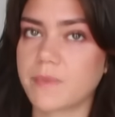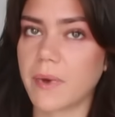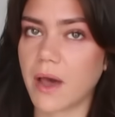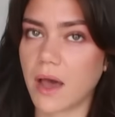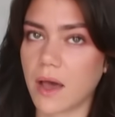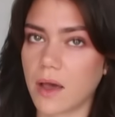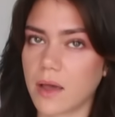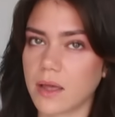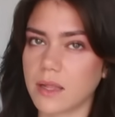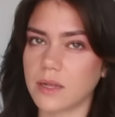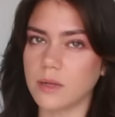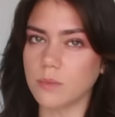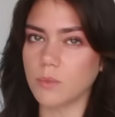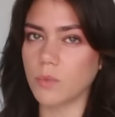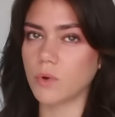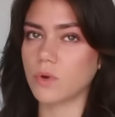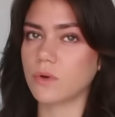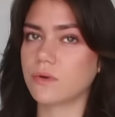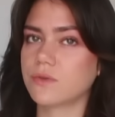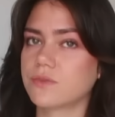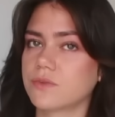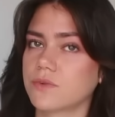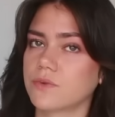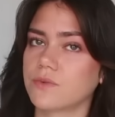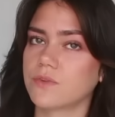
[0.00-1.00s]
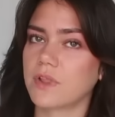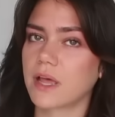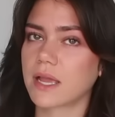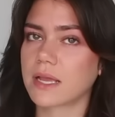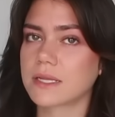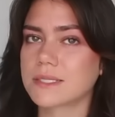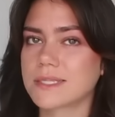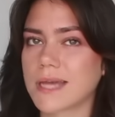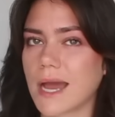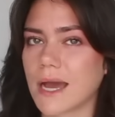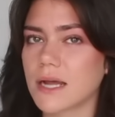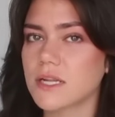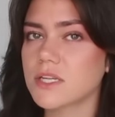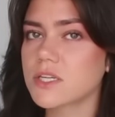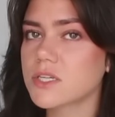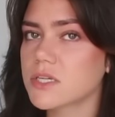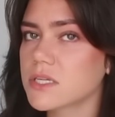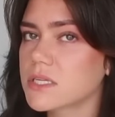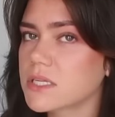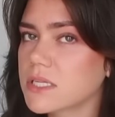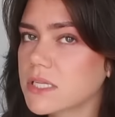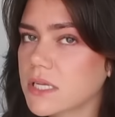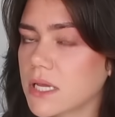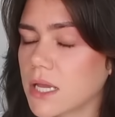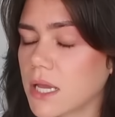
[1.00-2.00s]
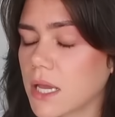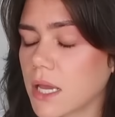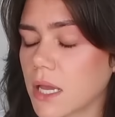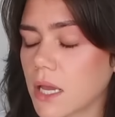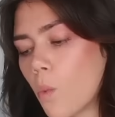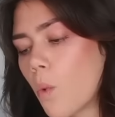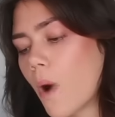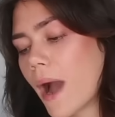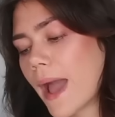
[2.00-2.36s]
but in more sort of like a tangenty